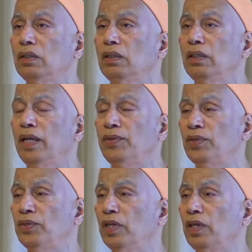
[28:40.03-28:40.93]

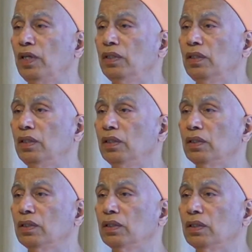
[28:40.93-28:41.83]
necessary
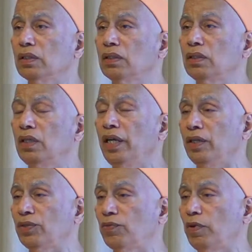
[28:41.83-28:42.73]

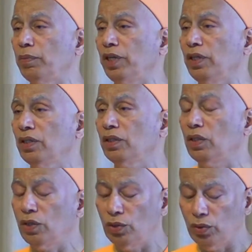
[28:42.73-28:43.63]
things for me in
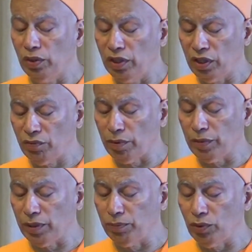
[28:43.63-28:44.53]
order to learn from
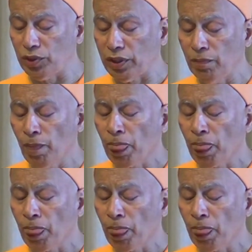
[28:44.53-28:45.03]
that puja?